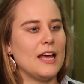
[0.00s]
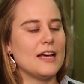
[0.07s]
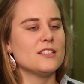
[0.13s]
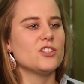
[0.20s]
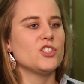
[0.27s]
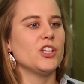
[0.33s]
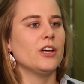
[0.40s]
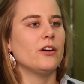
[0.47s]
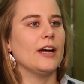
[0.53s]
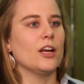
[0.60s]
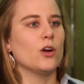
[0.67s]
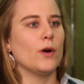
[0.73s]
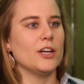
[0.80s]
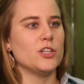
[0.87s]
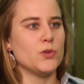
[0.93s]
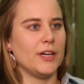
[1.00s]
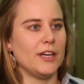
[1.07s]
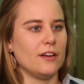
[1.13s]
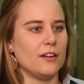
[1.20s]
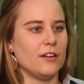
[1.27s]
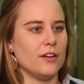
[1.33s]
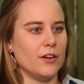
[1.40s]
Last year I
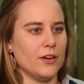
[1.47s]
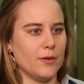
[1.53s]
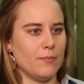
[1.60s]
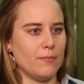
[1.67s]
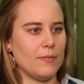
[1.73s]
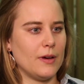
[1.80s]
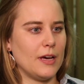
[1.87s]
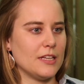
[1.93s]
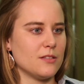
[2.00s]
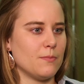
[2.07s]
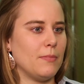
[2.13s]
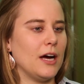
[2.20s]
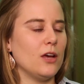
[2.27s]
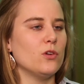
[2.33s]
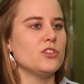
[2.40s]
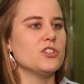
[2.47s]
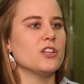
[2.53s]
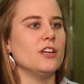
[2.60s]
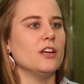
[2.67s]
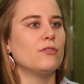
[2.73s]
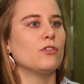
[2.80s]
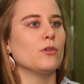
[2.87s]
graduated as a
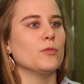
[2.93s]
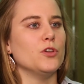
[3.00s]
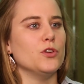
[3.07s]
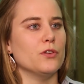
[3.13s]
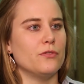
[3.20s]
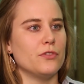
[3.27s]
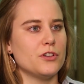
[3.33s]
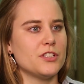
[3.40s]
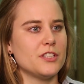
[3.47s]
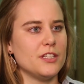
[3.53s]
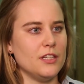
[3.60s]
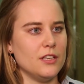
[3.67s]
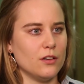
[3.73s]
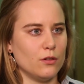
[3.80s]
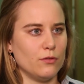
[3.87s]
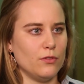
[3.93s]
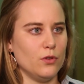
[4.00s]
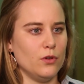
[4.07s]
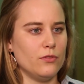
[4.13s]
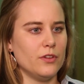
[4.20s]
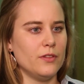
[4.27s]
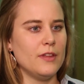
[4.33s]
bioengineer from the University of
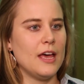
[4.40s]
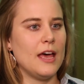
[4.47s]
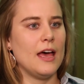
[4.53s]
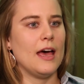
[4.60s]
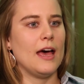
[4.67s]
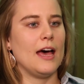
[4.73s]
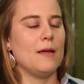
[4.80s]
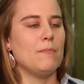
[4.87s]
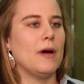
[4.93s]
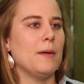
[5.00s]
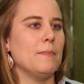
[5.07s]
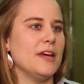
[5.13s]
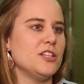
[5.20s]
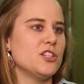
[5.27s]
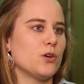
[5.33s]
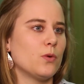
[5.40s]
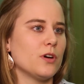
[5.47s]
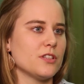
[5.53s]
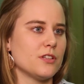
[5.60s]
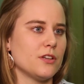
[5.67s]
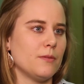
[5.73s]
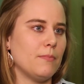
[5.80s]
Leuven, and my major
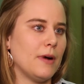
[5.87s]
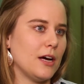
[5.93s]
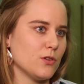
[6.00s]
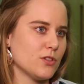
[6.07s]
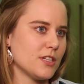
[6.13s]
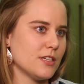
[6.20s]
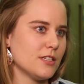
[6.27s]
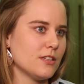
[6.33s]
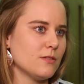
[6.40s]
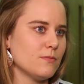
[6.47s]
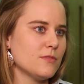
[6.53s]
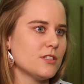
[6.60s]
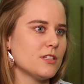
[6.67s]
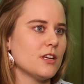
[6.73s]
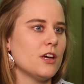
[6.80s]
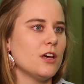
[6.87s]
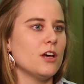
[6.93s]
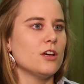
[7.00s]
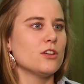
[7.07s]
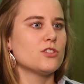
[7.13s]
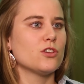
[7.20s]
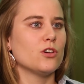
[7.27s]
was biosystems.
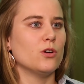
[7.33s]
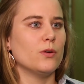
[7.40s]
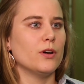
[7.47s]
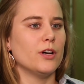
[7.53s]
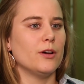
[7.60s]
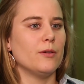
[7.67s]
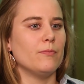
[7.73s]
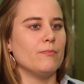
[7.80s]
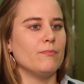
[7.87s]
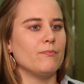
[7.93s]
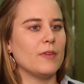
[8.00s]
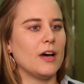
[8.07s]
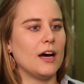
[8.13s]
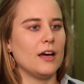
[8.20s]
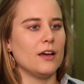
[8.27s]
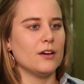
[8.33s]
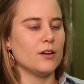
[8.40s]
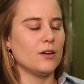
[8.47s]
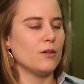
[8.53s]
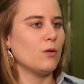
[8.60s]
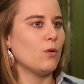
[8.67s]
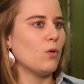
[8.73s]
So
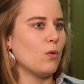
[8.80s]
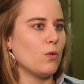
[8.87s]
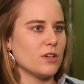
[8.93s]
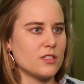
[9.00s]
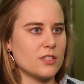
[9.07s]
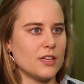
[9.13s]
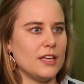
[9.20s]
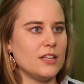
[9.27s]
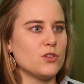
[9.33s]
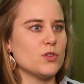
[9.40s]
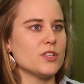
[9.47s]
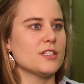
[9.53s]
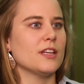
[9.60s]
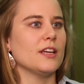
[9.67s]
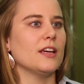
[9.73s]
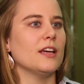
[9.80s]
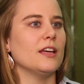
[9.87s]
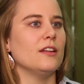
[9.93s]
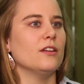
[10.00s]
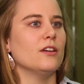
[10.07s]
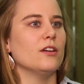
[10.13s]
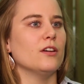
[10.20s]
I was interested
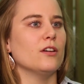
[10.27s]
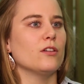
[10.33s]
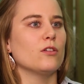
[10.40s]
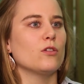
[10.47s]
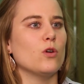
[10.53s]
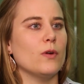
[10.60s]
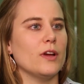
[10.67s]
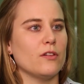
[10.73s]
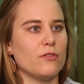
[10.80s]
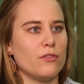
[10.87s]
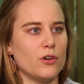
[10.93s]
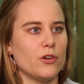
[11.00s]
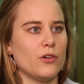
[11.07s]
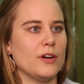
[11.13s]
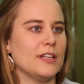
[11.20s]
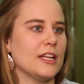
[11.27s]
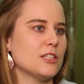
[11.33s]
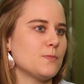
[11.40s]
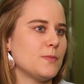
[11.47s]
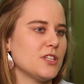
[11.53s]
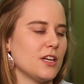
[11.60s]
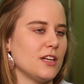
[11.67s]
in going further in
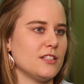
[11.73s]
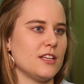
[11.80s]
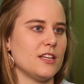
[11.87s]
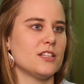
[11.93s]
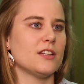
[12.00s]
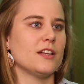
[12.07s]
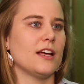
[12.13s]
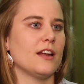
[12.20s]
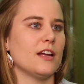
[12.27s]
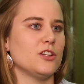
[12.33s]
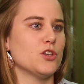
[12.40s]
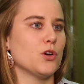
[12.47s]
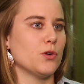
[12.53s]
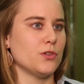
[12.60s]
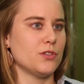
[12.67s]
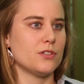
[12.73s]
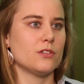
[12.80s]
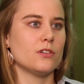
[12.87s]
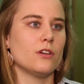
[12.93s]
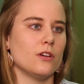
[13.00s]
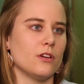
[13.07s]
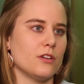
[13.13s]
that specialization, and I
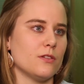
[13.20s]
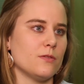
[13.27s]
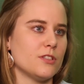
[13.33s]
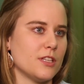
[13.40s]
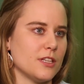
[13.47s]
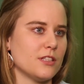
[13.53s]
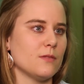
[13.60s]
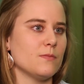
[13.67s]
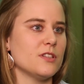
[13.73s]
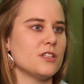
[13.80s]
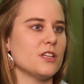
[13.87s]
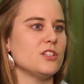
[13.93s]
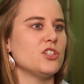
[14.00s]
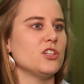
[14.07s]
chose systems